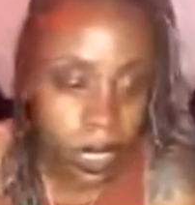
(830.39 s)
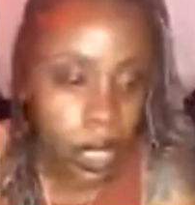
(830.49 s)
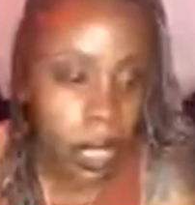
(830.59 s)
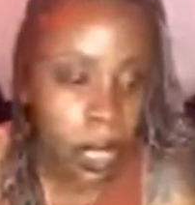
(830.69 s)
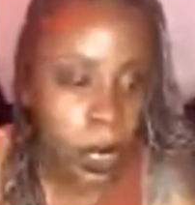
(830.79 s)

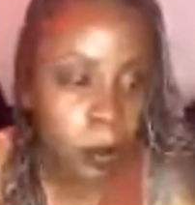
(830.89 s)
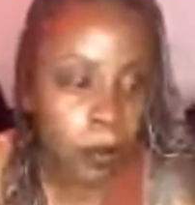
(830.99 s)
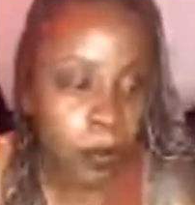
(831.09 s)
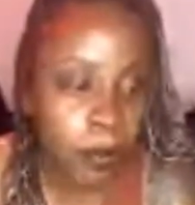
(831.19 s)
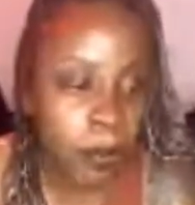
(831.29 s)
Um,
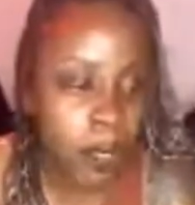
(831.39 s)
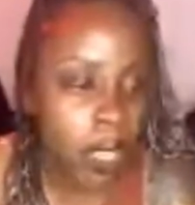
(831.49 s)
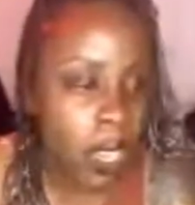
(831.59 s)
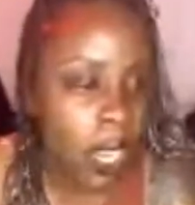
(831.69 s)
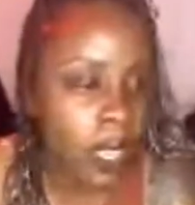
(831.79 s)

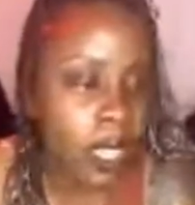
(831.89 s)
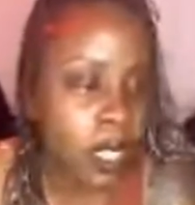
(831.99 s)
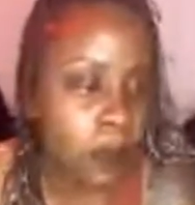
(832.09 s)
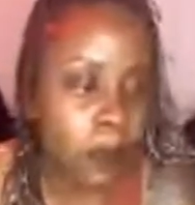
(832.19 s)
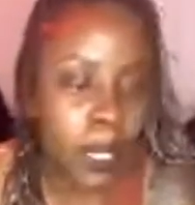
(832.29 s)
I
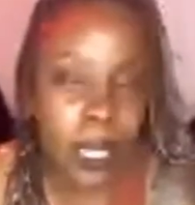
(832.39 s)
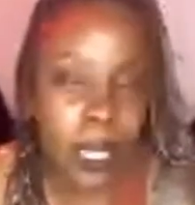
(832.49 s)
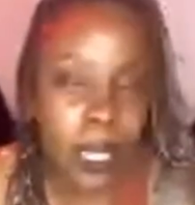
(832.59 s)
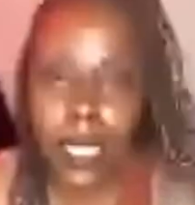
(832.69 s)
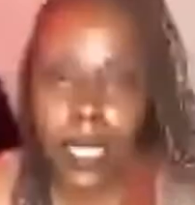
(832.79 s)
think being
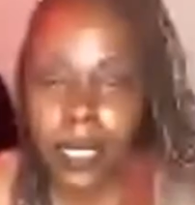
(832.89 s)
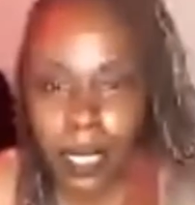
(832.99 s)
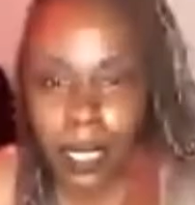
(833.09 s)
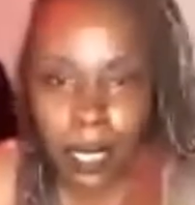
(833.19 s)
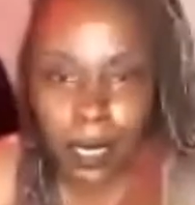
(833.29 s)
a little bit
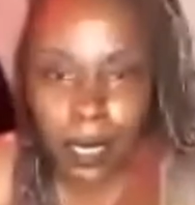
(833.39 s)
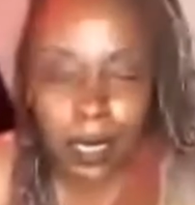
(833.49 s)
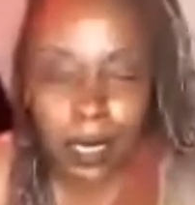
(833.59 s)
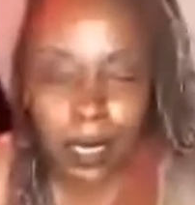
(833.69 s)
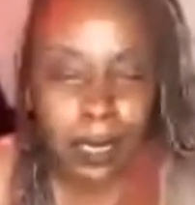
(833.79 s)
sickly
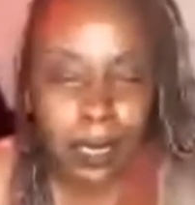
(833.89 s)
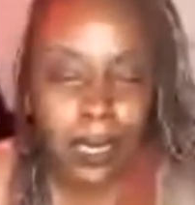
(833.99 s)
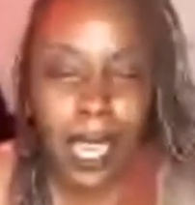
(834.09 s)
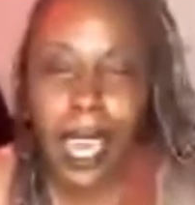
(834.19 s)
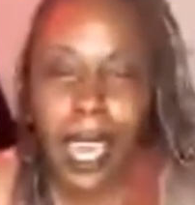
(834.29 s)

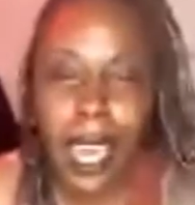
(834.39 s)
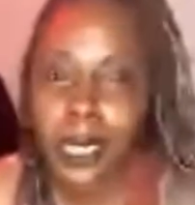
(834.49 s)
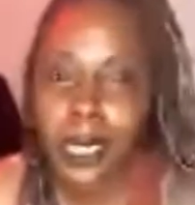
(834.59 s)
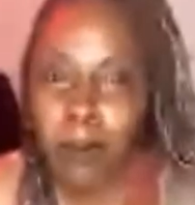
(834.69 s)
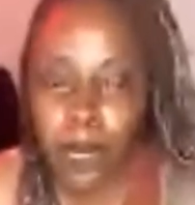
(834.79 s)
added
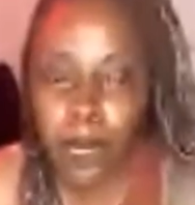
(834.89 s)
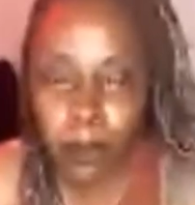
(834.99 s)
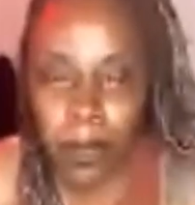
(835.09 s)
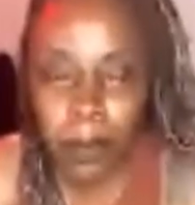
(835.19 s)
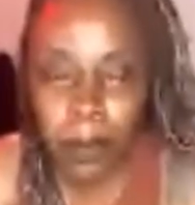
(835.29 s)
something to
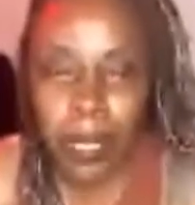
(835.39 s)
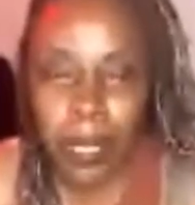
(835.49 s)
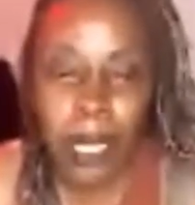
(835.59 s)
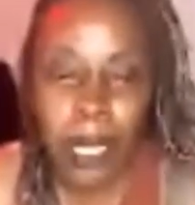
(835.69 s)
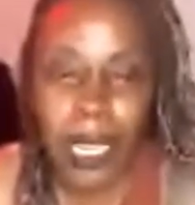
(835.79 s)
me being a
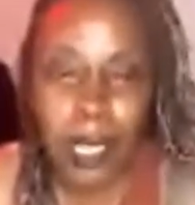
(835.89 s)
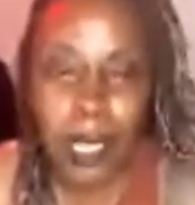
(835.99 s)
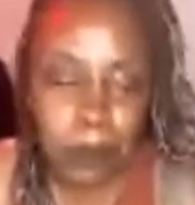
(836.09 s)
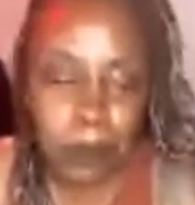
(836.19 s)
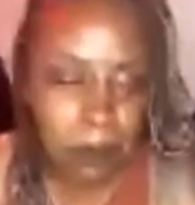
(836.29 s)
medium.
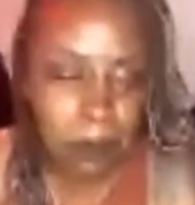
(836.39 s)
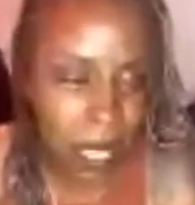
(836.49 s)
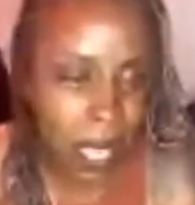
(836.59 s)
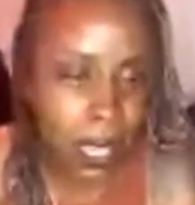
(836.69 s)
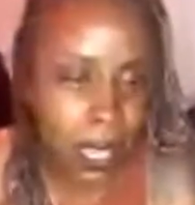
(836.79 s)
I had a
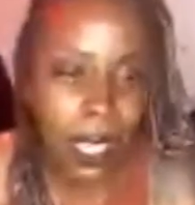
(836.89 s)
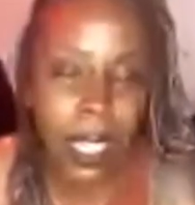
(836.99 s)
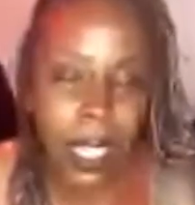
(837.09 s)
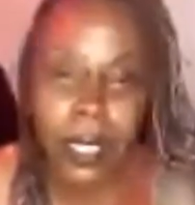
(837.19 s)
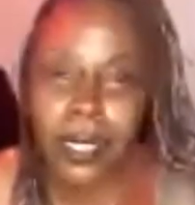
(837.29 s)
lot of
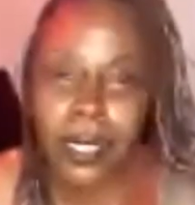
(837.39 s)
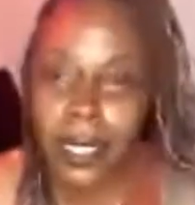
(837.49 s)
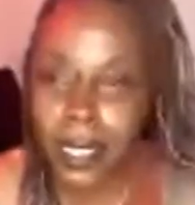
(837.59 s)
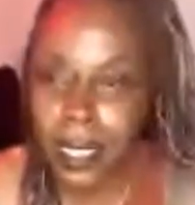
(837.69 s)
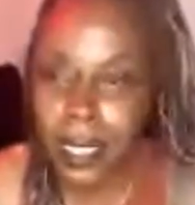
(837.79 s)
near
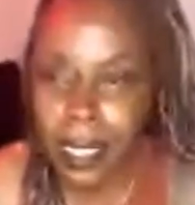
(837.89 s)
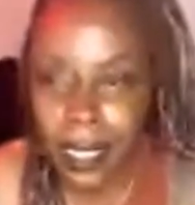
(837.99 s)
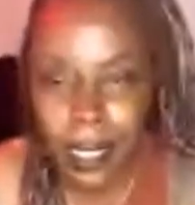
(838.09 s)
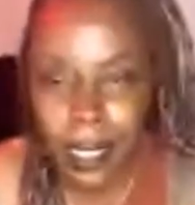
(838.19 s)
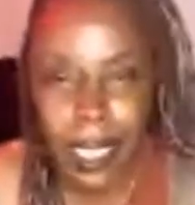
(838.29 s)
death
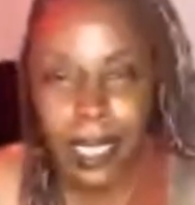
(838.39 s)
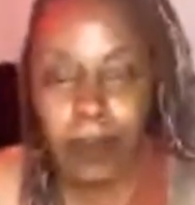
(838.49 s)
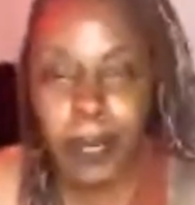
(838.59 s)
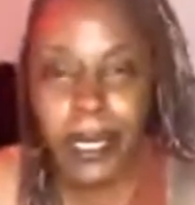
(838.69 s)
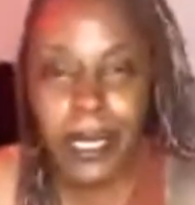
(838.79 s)

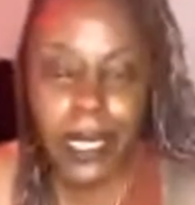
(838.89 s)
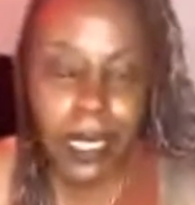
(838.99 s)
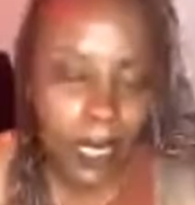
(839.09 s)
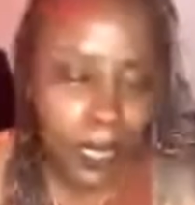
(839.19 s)
experiences.